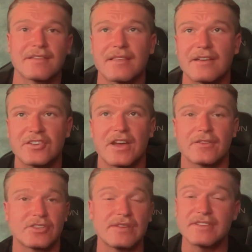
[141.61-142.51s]
I think
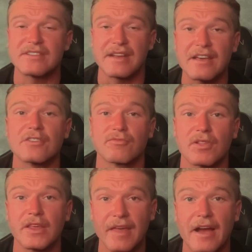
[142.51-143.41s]
Chandler Stephenson is
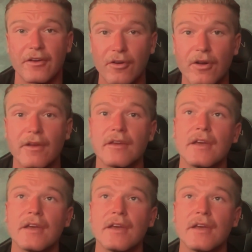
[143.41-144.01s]
really that good.